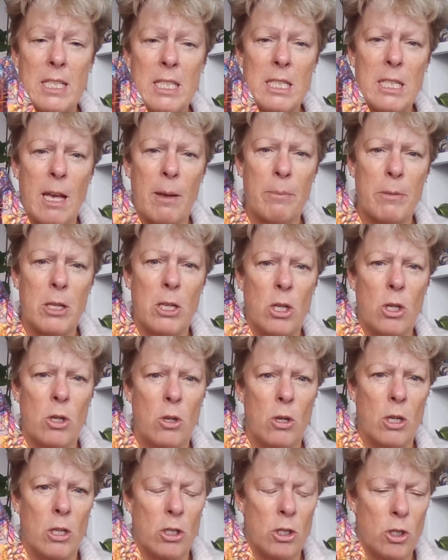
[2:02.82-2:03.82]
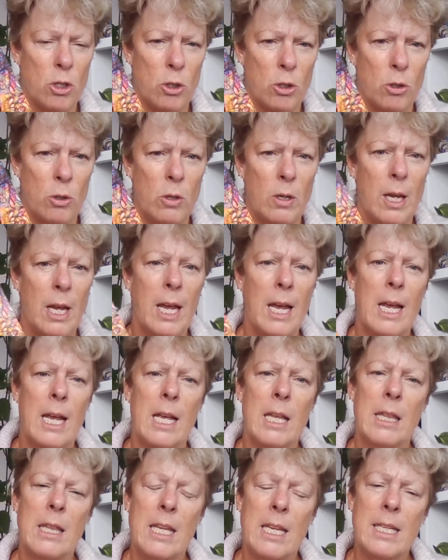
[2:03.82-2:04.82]
something you can do,
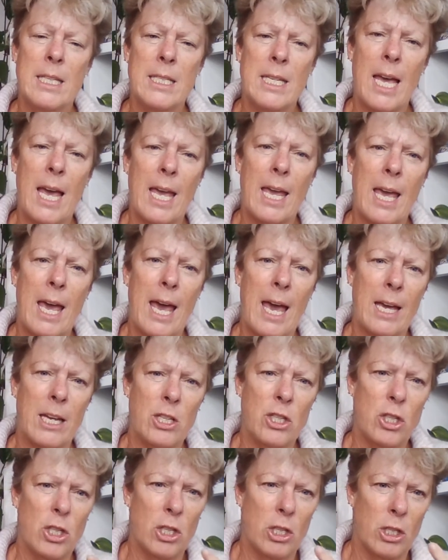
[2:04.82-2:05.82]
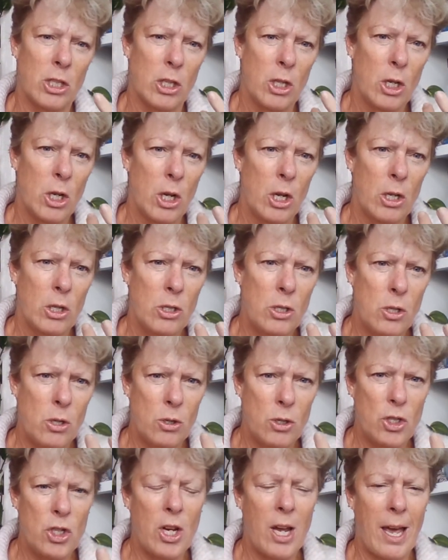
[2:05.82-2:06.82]
then take action to
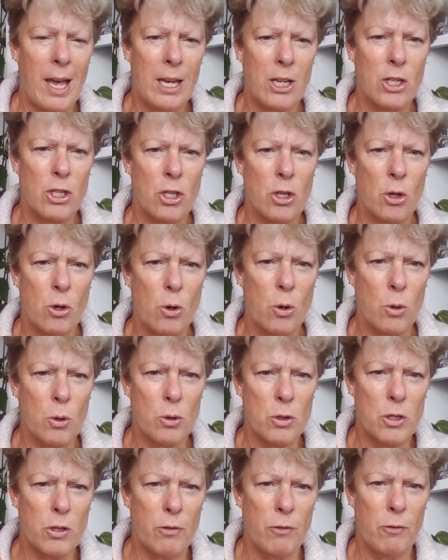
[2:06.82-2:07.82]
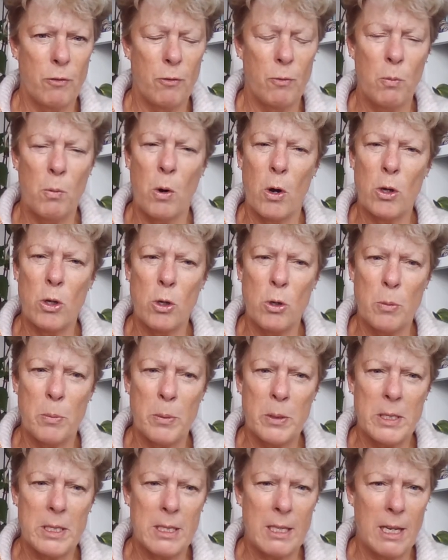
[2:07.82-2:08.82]
change the course of what you
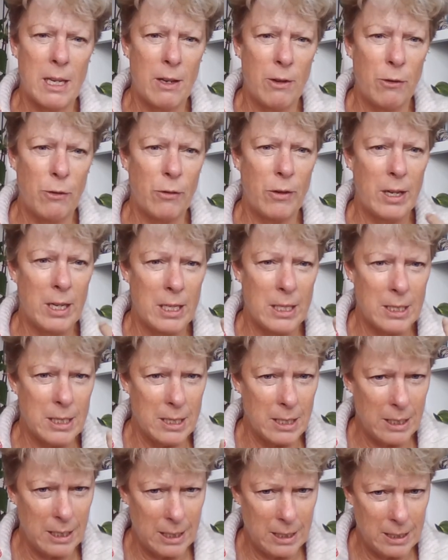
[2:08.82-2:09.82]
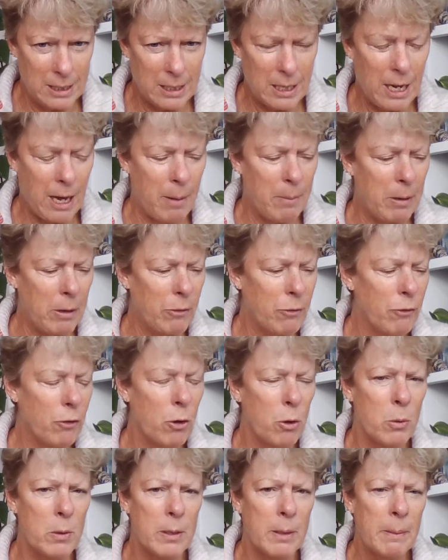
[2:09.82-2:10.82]
perceive is coming
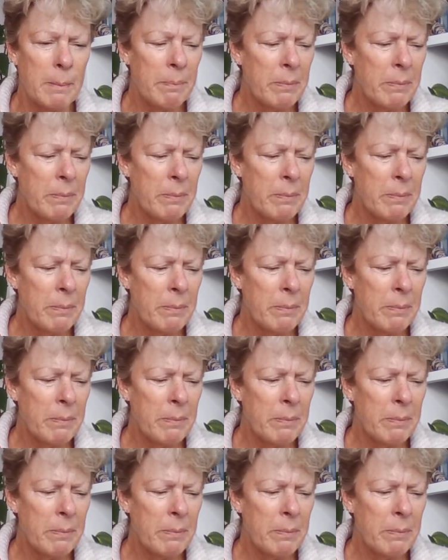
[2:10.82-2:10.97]
forward.